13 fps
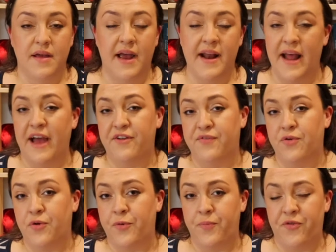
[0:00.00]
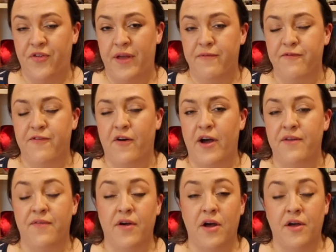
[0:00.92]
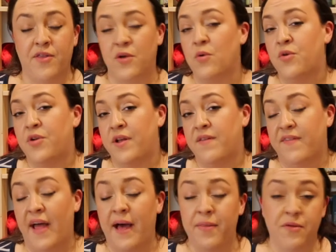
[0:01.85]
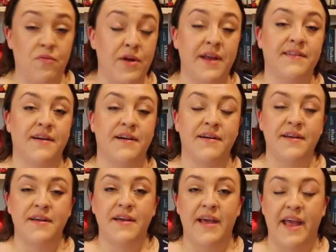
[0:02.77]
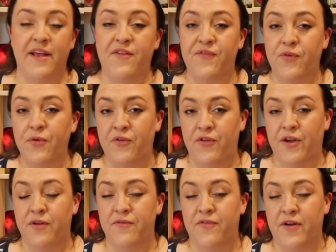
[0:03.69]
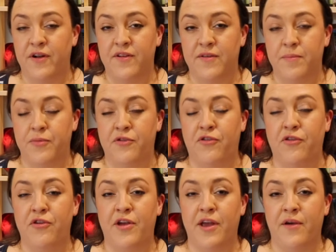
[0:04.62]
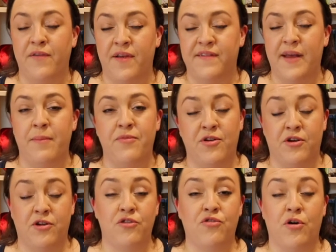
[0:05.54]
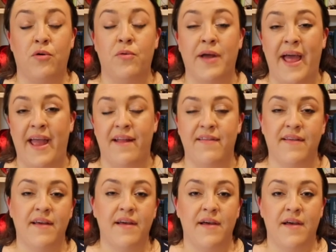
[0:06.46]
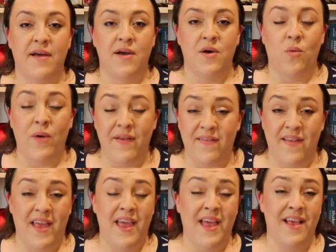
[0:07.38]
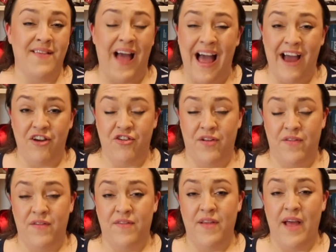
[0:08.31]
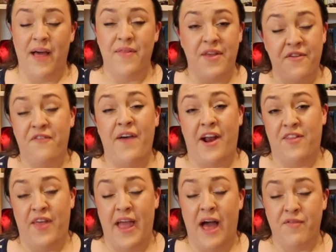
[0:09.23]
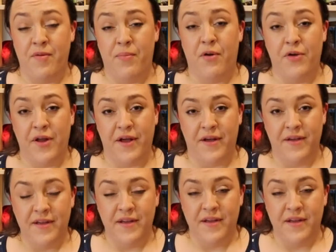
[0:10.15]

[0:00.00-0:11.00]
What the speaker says: In Act 4, Scene 5, the audience and the reader is forced to confront Petruchio's attempt to control Kate. We see his actions and the effect they have upon her.